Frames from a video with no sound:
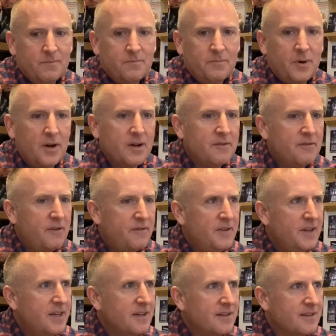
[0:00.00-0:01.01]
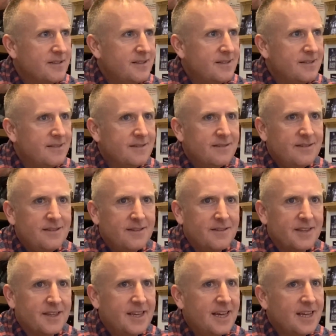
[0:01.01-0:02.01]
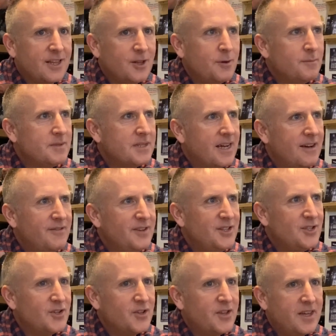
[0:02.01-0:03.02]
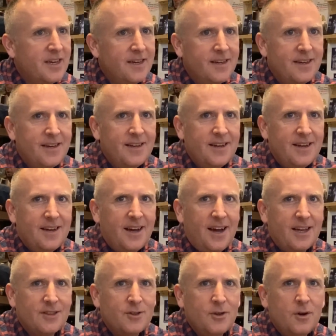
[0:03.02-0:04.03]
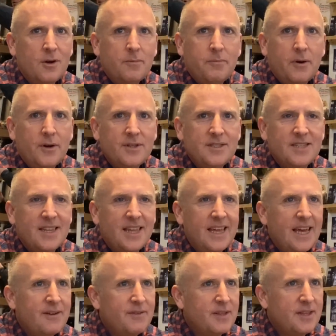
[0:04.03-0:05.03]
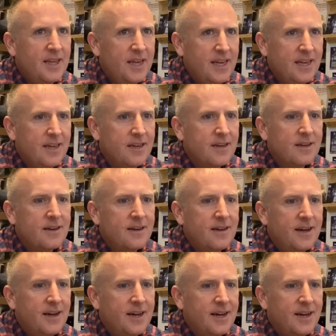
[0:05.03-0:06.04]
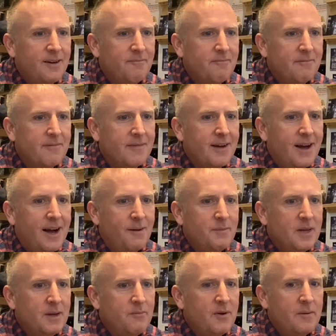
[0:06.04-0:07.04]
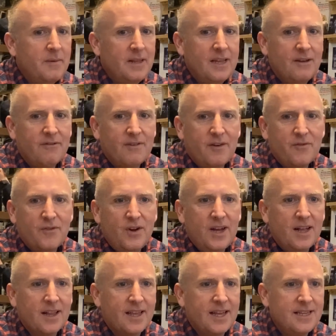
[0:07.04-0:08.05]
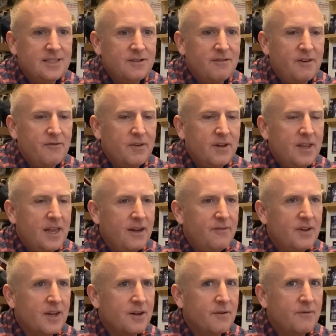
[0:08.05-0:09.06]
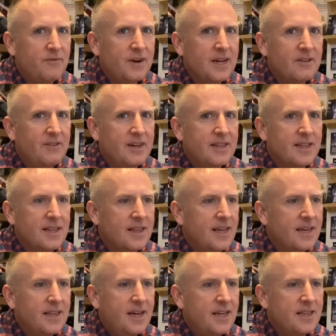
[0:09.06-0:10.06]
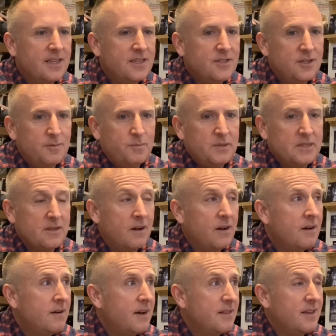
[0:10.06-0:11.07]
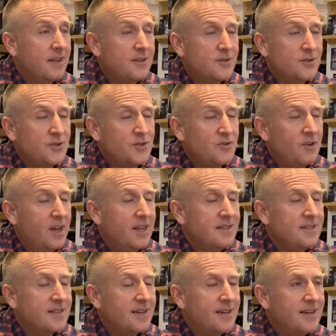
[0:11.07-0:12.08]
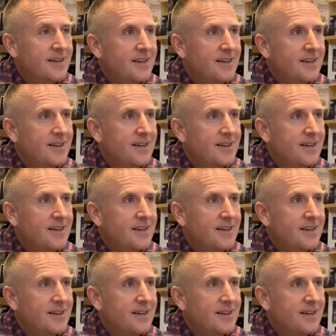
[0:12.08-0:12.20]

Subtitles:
bog of a field, and you know, kicking lumps out of each other, at no point did I ever think I'll be a Premier League referee, I'll get to referee the FA Cup final, or anything like that. And it's just bizarre. I think it's just strange that